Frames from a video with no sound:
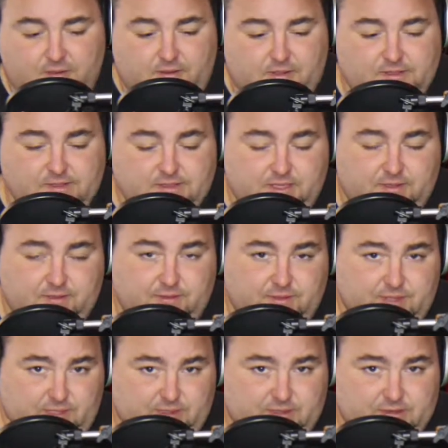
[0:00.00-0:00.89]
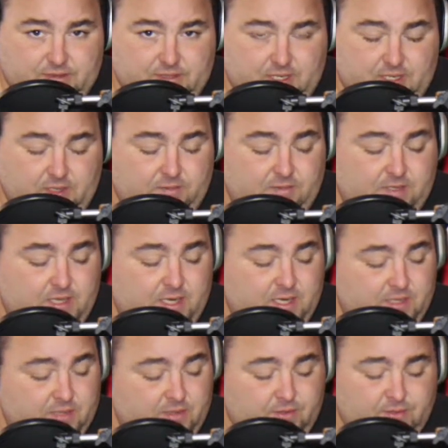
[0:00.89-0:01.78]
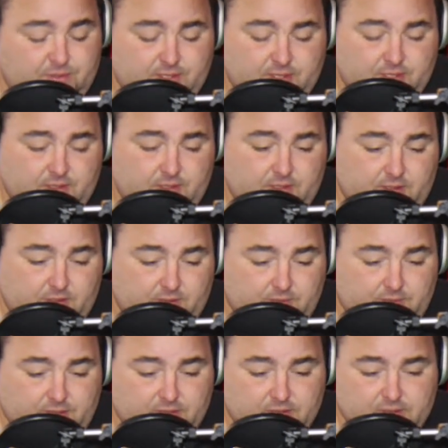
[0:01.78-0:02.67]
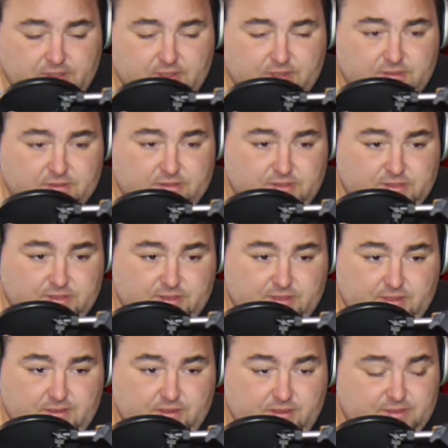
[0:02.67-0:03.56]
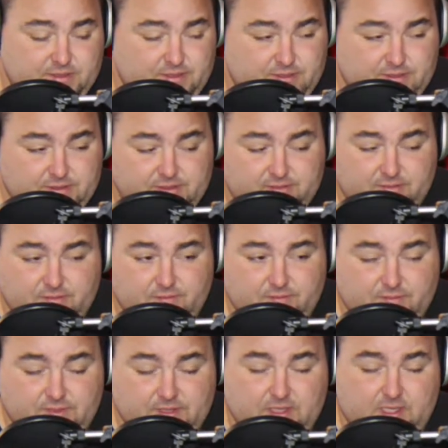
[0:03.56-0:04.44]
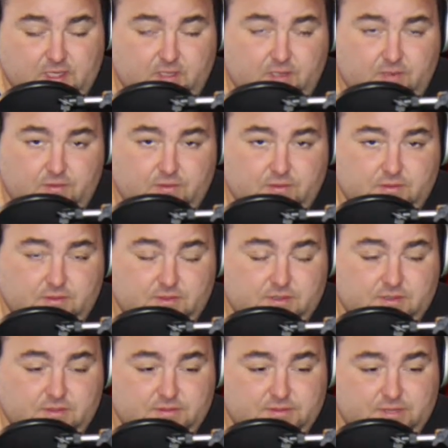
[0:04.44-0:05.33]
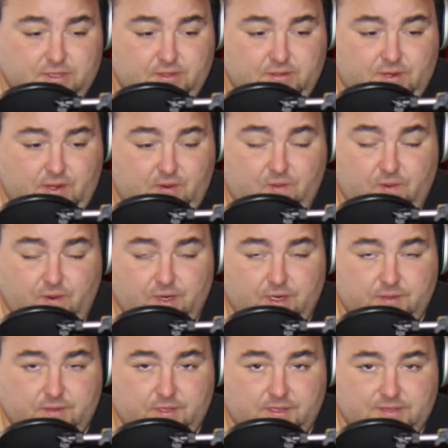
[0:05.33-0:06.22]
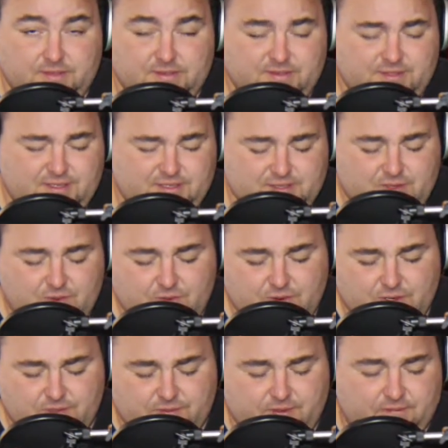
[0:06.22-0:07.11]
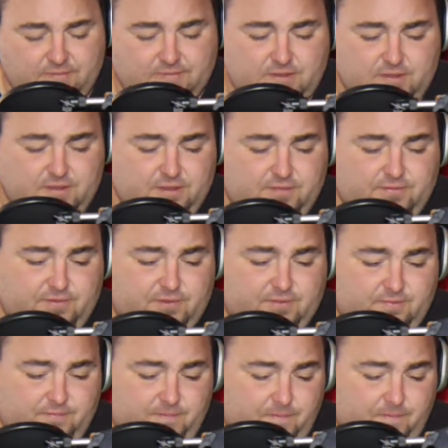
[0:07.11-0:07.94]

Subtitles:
Let's not do that this time. And I know that Peterson is just is a Reed clone, so I worry about. These are things I worry about in Philadelphia.